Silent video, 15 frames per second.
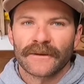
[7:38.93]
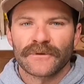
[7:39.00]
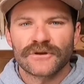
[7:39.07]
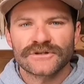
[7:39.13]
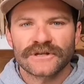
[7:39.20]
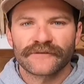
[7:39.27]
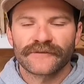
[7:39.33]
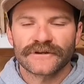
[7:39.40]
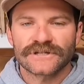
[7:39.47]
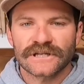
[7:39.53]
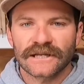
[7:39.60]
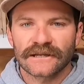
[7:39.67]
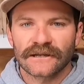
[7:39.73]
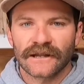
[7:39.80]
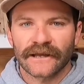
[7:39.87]
I'm usually
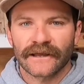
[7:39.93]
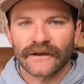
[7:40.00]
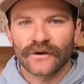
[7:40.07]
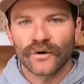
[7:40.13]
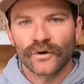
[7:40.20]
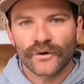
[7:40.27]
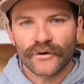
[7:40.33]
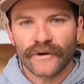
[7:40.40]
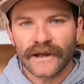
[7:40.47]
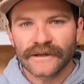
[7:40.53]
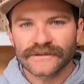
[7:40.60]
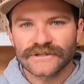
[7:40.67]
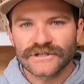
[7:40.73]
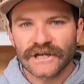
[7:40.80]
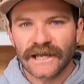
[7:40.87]
fishing like a 1/4
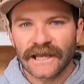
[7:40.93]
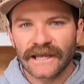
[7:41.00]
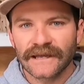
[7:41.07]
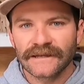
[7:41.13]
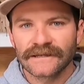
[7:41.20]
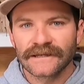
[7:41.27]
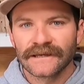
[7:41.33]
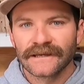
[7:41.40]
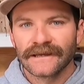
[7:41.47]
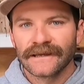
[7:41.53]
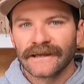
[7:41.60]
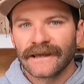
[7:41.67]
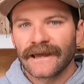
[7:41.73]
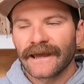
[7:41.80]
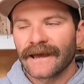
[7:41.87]
ounce jig
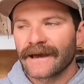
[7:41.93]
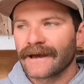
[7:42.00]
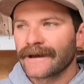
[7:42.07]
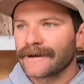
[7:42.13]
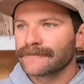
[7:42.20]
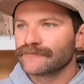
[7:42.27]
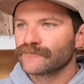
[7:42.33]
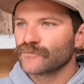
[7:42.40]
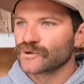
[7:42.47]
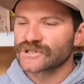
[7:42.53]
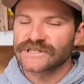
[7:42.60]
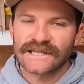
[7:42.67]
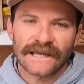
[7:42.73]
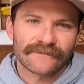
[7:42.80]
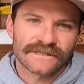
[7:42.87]
head,
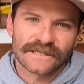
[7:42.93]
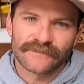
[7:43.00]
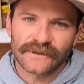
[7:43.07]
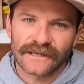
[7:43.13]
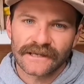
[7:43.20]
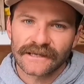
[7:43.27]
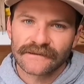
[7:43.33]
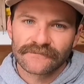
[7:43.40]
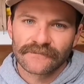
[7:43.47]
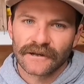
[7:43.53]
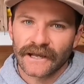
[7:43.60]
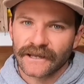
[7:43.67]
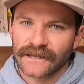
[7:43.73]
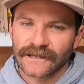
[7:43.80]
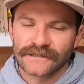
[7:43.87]
which seems to be
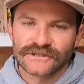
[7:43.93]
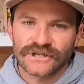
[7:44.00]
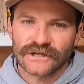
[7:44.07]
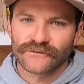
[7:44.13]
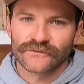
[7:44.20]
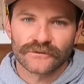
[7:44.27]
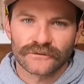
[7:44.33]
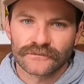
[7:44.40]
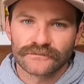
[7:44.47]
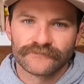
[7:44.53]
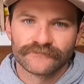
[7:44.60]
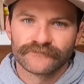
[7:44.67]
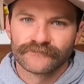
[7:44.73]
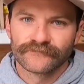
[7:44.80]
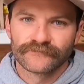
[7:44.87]
like a
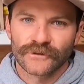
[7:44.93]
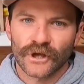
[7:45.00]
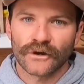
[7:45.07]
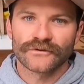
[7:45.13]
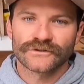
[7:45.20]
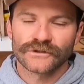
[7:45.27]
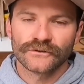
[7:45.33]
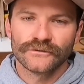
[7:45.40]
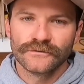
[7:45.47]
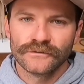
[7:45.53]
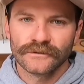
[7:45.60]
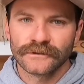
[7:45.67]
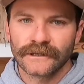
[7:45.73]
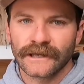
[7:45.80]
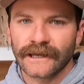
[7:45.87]
general go-to.